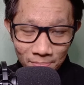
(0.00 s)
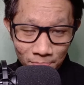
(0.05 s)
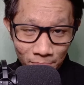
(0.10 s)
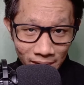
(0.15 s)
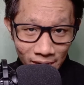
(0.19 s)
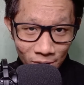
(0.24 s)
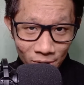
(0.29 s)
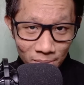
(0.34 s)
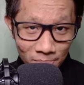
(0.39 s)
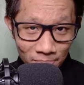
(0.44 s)

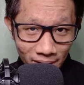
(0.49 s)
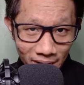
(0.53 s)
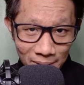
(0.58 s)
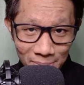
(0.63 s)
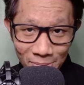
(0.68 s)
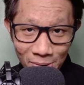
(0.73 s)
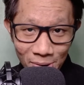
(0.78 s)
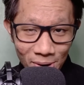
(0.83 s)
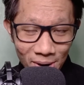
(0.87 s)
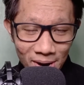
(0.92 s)
Peter
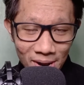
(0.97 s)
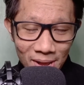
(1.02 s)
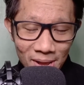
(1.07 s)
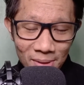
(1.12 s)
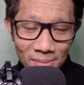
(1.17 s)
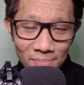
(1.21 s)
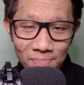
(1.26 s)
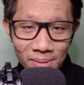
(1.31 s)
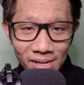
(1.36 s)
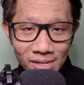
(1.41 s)
Piper
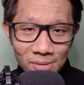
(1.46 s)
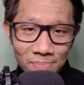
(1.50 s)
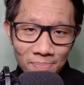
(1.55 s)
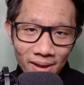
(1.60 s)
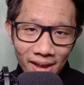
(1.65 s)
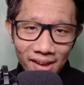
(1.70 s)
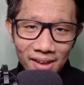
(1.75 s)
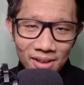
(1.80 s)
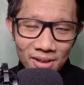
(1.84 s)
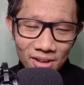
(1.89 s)
picked a
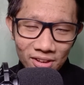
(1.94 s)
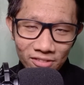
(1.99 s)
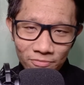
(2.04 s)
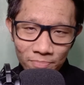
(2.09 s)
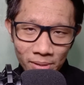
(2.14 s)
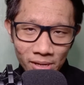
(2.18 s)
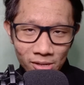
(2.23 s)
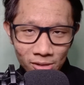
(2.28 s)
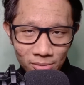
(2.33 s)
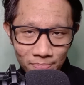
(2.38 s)
peck
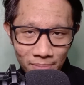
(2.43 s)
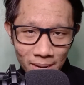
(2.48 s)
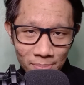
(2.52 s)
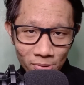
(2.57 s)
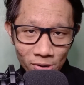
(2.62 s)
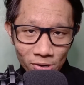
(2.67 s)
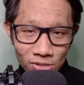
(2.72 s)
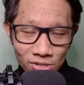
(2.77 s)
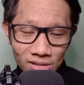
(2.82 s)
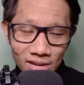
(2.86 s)
of pickled
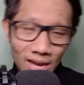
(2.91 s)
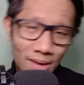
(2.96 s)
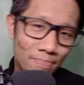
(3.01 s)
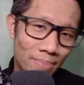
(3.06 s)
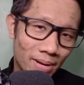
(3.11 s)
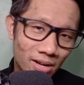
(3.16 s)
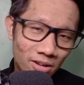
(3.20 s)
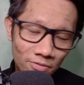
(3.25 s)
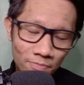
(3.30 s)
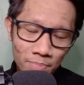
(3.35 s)
peppers.
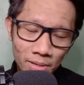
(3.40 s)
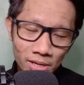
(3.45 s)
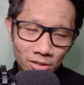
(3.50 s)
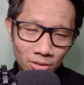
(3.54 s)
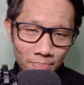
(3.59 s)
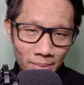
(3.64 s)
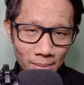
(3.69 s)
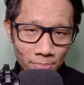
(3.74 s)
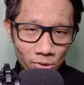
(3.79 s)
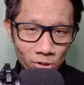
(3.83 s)
A peck of
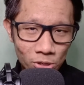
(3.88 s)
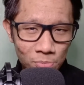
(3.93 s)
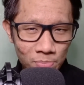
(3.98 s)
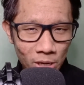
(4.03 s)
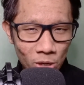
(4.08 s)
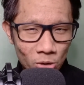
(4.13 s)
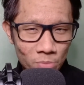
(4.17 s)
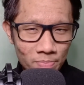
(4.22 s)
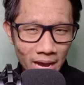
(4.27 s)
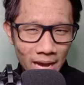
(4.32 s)
pickled peppers
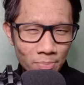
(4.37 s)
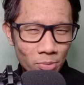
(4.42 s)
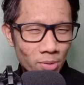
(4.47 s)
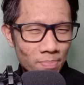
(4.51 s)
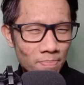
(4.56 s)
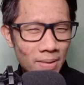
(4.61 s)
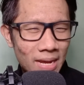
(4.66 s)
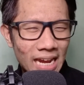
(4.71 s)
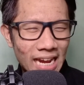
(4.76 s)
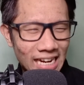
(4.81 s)
Peter
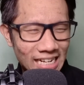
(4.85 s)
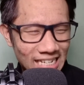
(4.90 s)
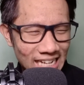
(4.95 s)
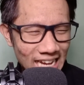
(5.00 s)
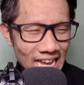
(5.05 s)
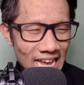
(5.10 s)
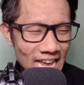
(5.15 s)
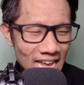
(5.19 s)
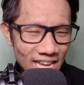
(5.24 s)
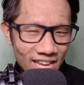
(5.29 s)
Piper
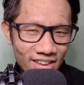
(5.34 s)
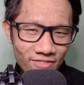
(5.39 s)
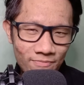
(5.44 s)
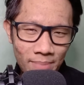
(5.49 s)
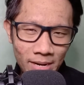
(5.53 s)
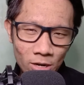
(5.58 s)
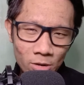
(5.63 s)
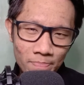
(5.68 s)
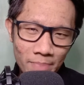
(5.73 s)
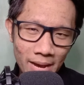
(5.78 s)
picked.
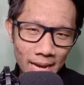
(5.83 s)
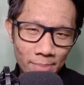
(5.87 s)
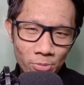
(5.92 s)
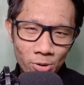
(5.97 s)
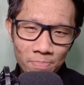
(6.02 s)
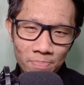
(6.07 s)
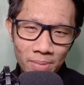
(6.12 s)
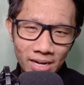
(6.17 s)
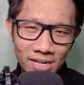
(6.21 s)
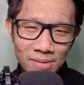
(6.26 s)
If Peter
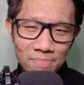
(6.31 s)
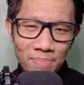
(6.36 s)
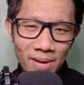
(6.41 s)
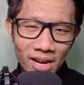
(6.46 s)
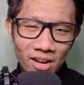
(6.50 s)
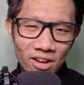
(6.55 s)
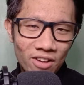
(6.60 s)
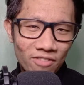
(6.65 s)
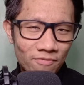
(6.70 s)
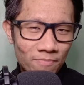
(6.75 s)
Piper picked a
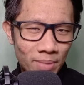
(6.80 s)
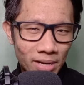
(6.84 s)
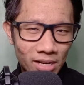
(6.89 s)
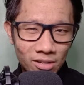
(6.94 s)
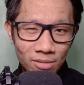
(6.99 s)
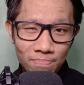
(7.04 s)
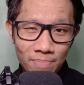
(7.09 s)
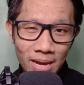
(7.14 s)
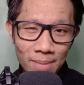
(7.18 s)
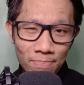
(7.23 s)
peck of
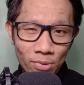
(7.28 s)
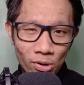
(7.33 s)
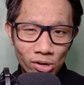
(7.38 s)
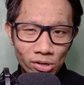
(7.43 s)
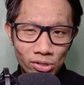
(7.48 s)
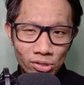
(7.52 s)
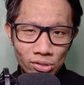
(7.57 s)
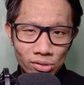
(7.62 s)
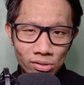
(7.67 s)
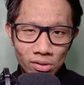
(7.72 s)
pickled
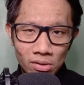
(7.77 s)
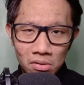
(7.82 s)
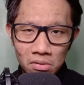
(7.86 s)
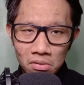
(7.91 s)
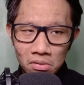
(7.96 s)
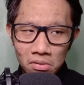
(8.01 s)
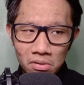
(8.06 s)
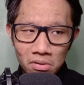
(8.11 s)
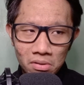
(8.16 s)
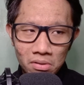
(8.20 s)
peppers,
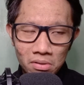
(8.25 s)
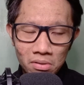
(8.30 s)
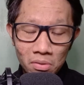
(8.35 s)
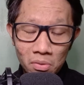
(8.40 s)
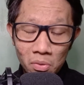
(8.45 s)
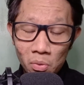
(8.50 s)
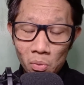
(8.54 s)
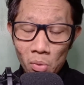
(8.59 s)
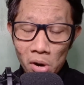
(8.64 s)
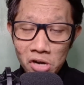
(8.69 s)

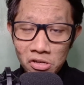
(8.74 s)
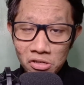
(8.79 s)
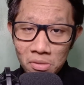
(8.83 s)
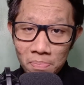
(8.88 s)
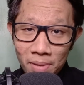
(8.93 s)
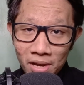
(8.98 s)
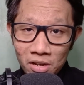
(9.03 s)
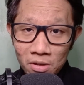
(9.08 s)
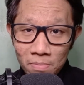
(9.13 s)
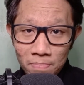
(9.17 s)
where's
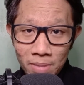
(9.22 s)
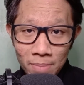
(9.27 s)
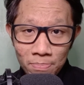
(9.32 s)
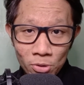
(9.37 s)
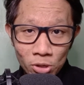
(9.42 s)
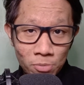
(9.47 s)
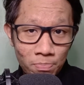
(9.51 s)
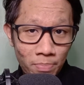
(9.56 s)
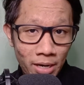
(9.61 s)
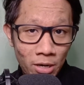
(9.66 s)
the peck of
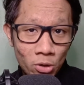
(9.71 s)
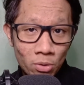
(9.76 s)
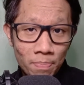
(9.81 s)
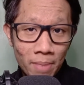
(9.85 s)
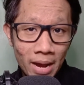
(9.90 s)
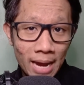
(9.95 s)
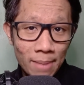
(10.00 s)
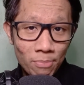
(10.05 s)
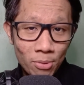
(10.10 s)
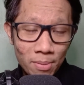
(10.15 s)
peppers Peter
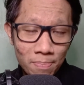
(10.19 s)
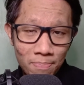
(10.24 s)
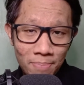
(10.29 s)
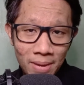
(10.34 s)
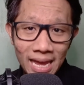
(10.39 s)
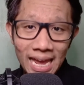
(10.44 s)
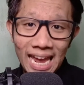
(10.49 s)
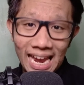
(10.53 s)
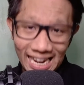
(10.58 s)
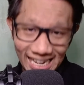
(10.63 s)
Piper
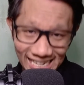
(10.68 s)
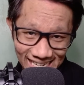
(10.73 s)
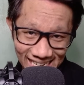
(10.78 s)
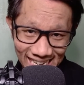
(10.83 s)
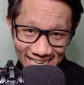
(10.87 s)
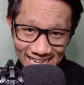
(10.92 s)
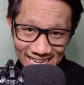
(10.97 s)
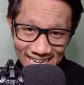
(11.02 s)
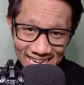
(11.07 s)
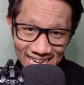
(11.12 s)
picked?